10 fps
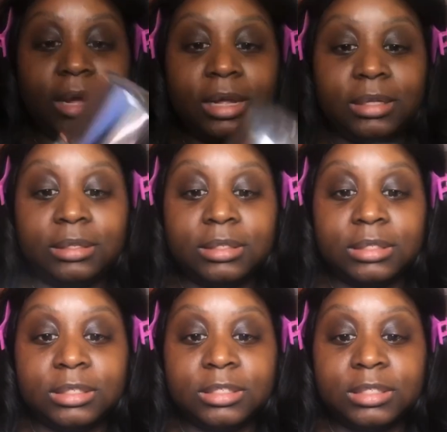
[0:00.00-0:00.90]
This is
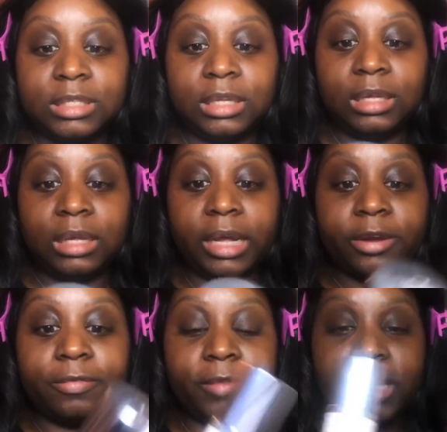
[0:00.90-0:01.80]
the Air
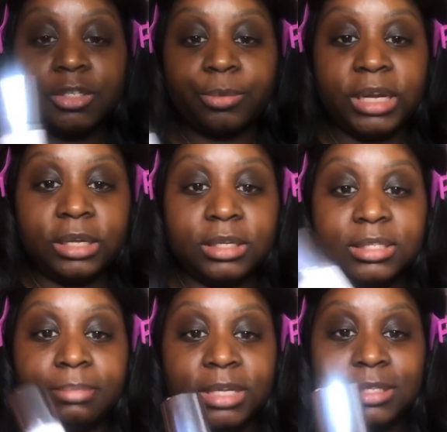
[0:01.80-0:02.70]
Flash Radiance
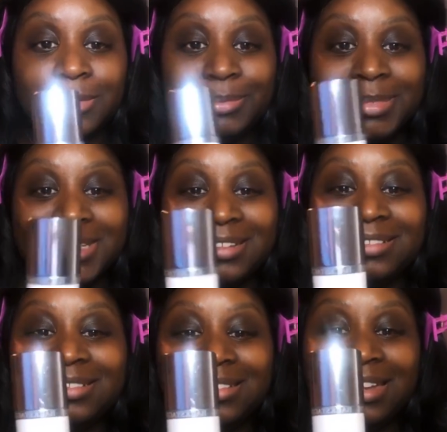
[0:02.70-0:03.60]
Mist,
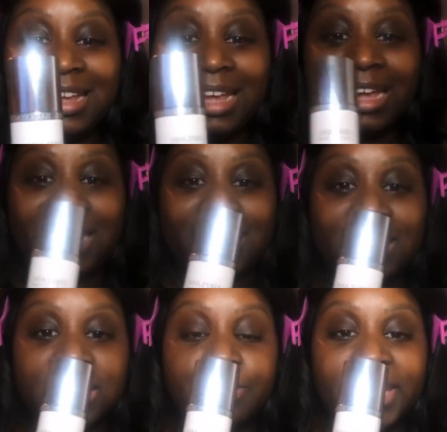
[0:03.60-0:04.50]
and it's
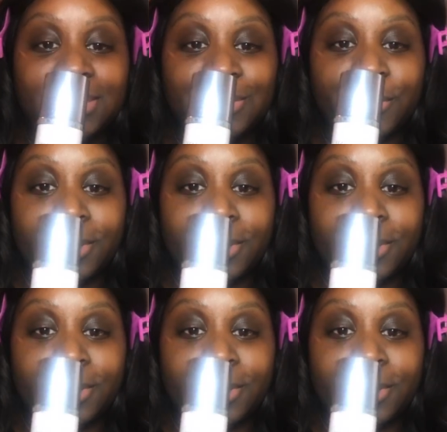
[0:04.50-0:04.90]
by Dior.